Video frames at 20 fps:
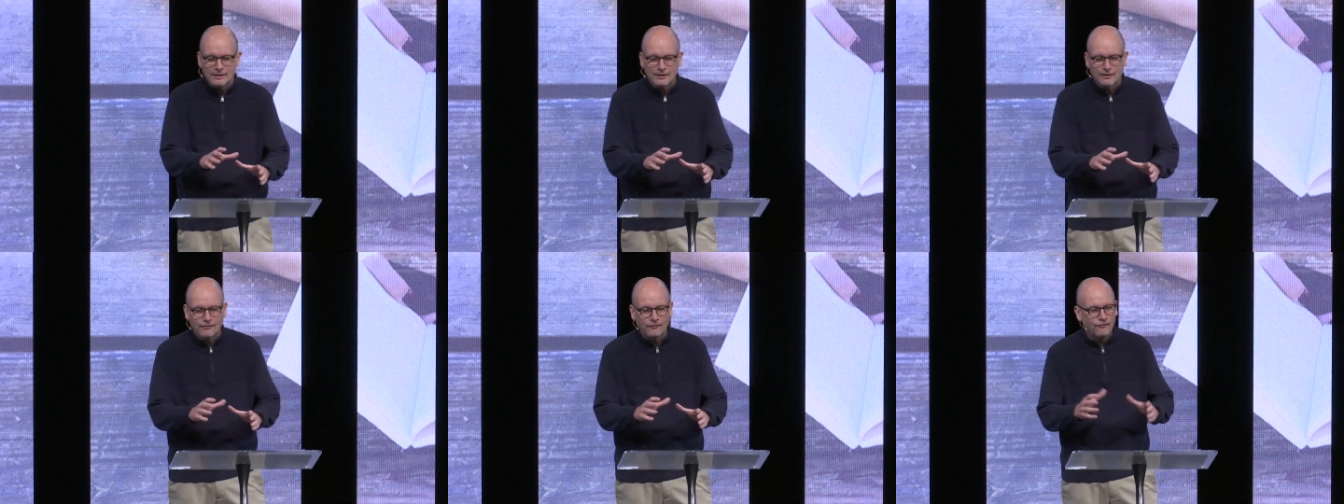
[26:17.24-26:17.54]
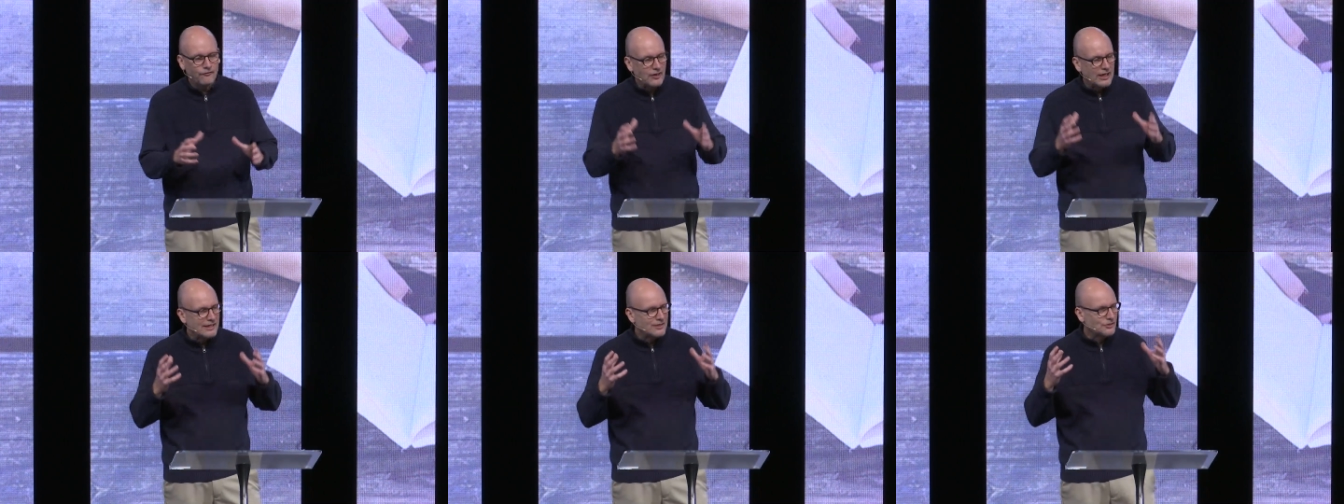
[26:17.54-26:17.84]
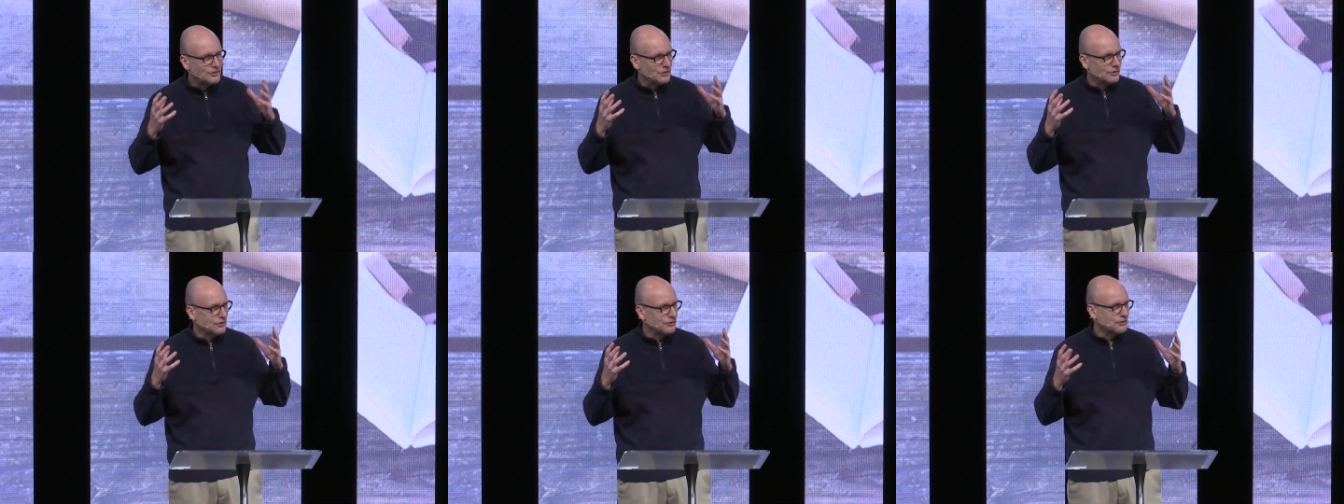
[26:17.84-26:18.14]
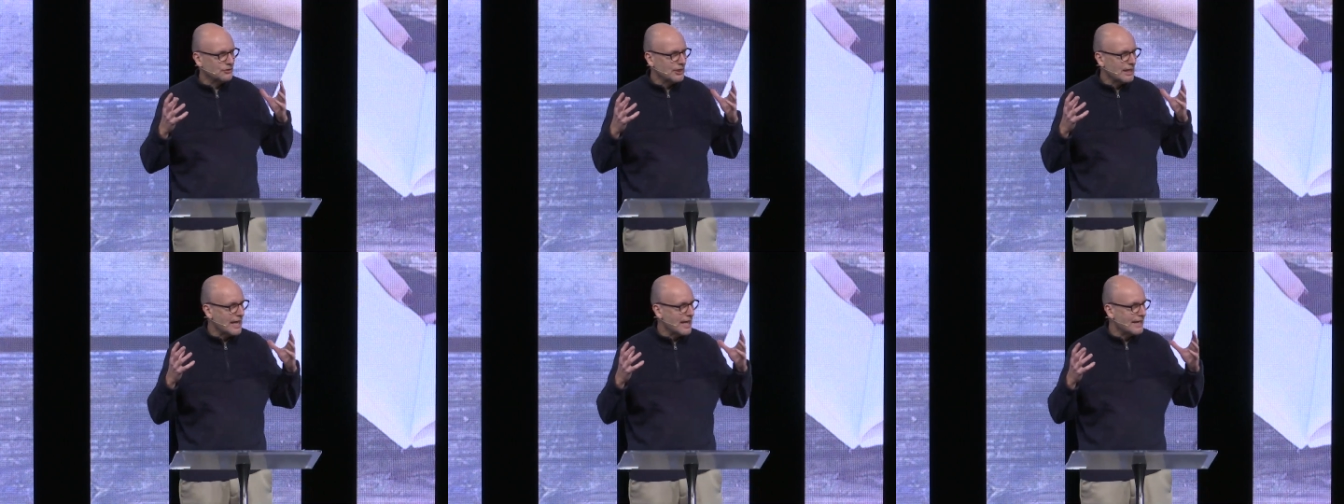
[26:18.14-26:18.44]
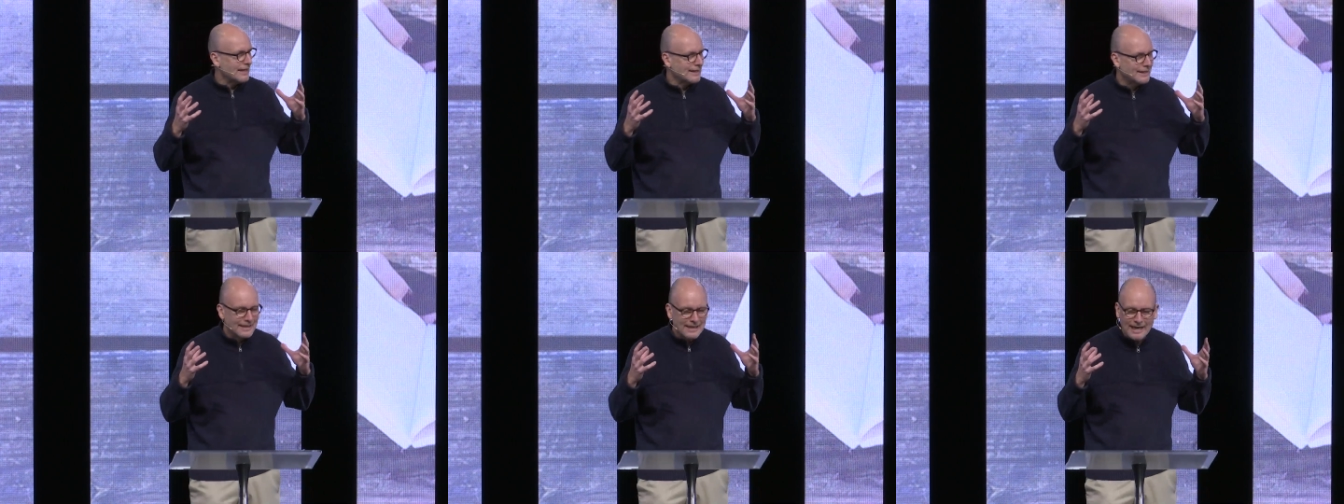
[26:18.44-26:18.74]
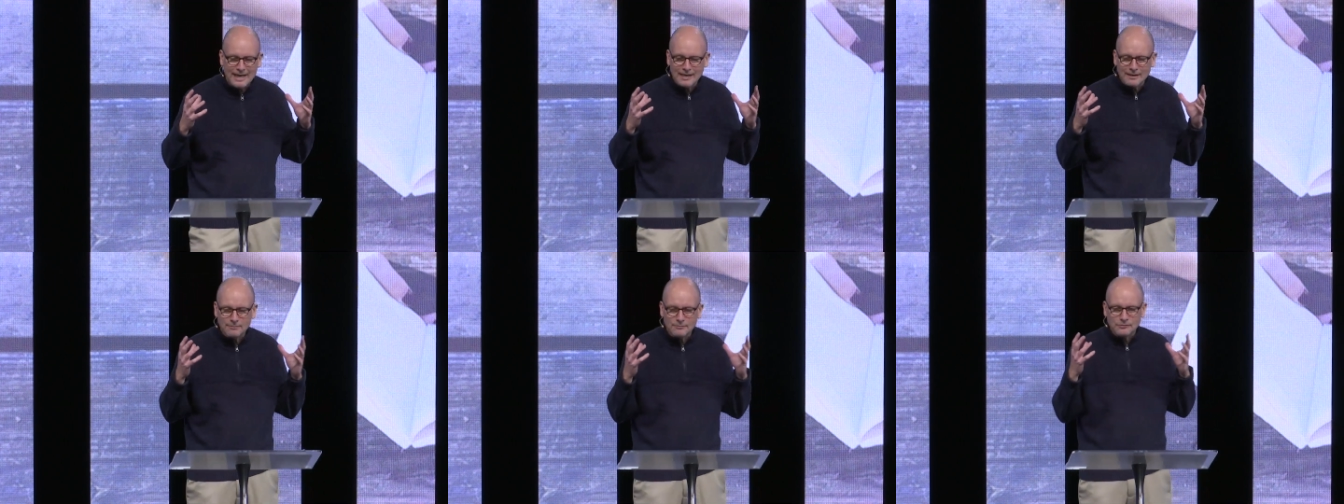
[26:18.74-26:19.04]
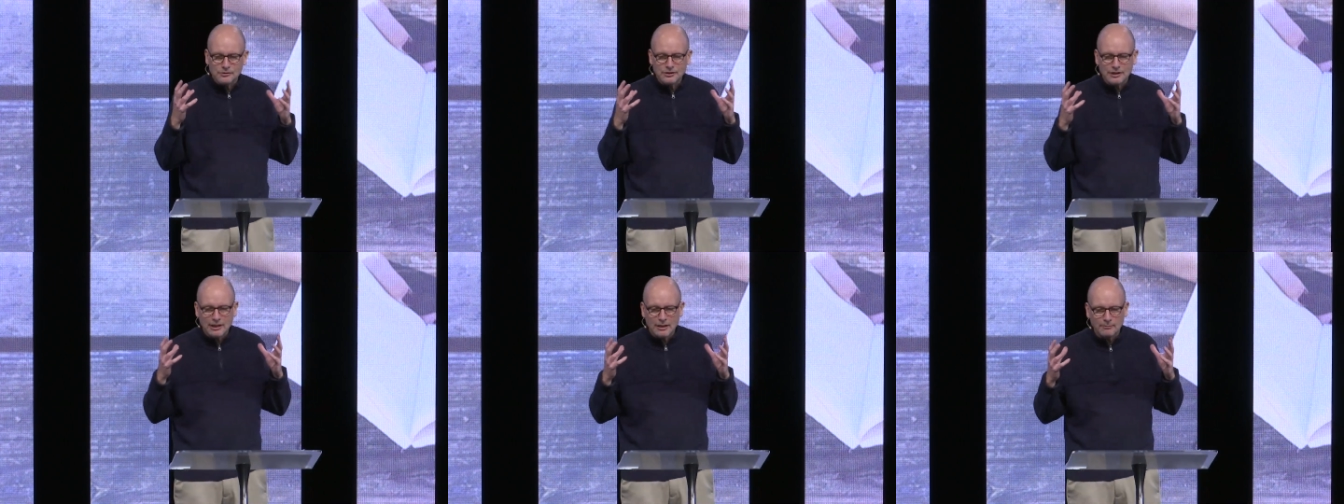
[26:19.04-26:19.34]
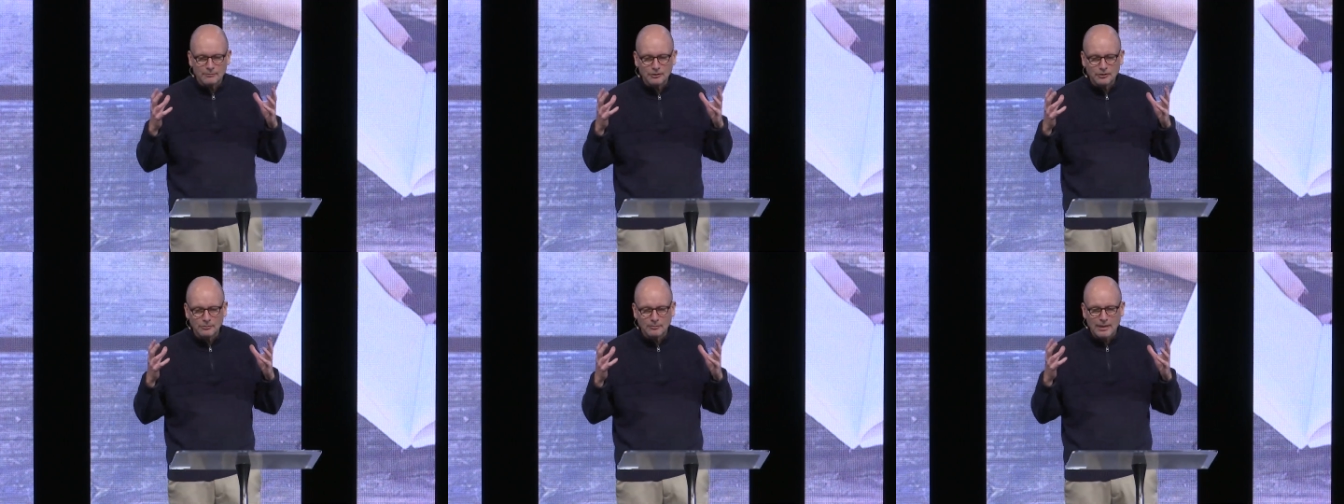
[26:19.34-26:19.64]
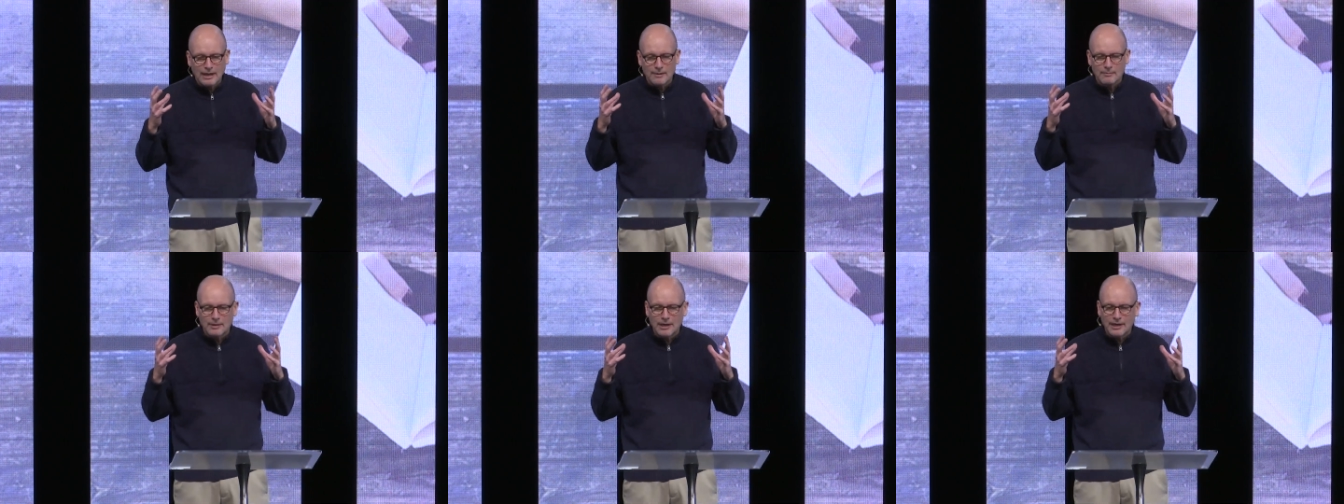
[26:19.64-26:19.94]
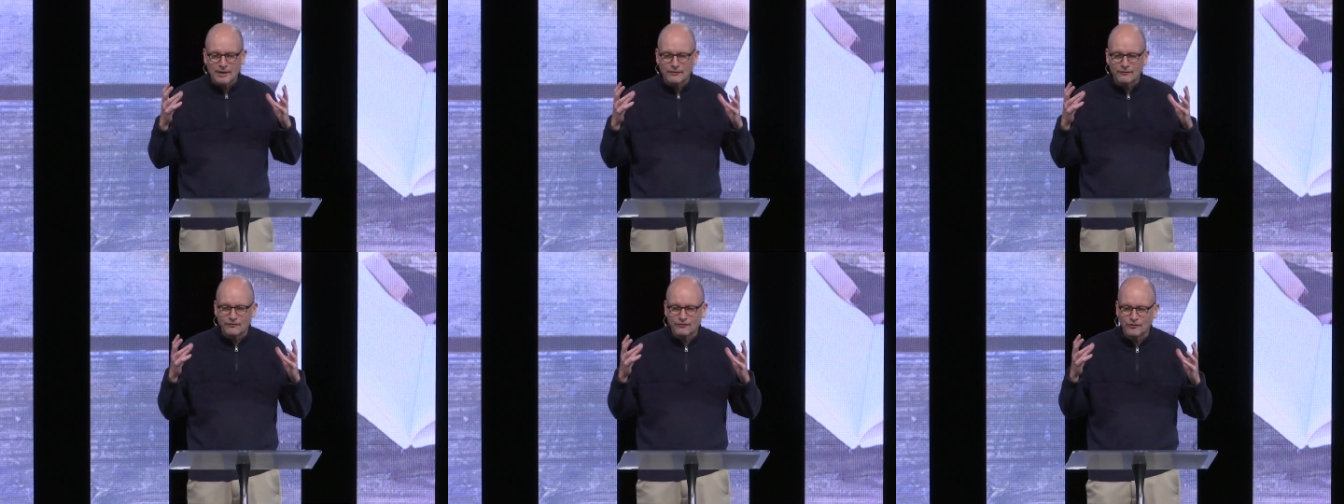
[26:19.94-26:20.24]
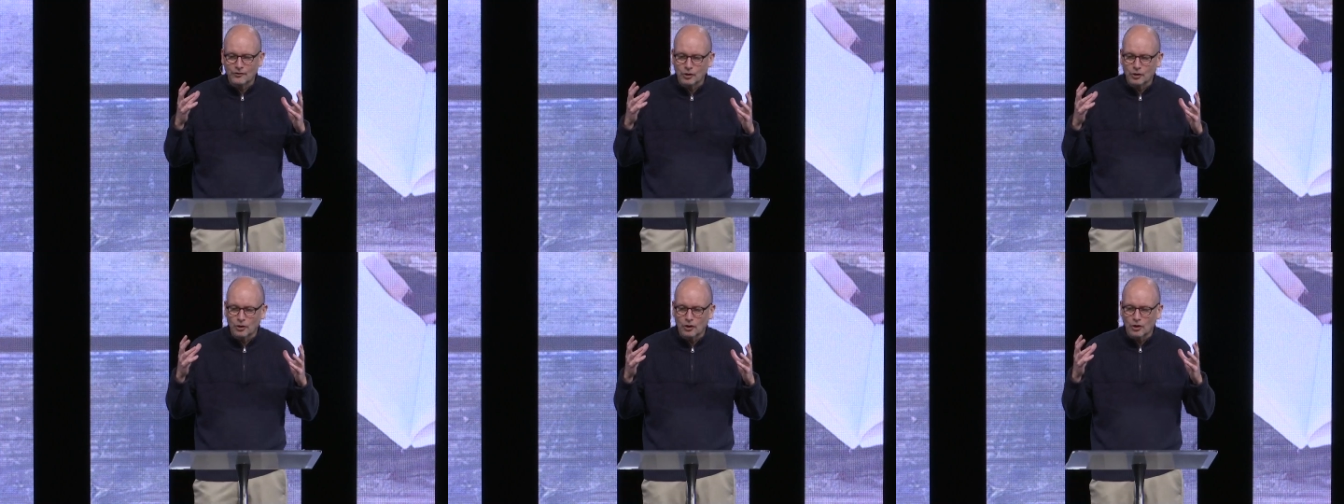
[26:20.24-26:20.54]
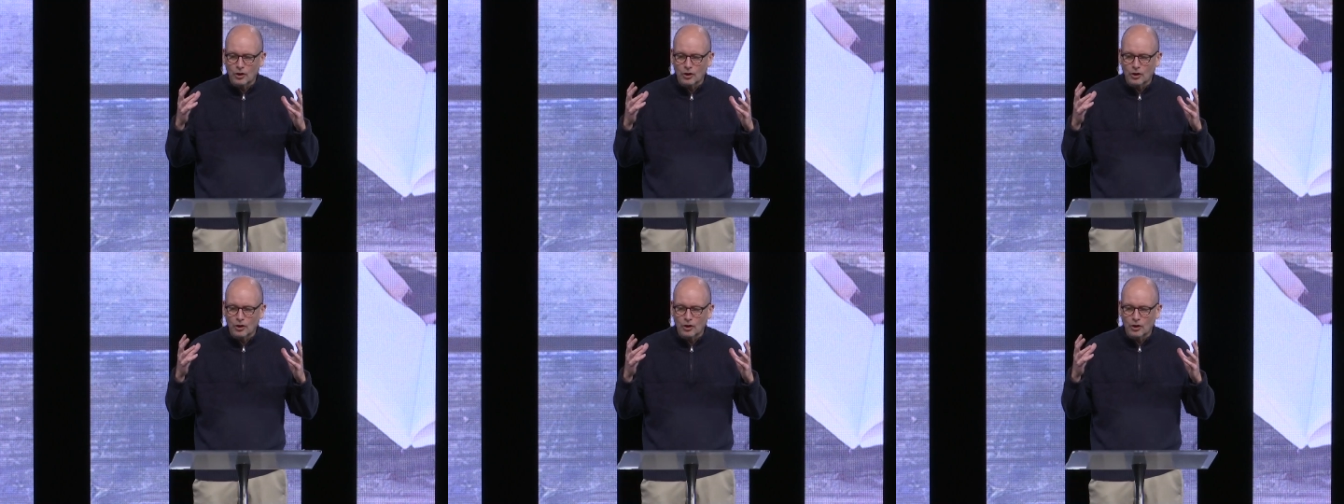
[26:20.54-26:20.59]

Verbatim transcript: faces and names come to my mind for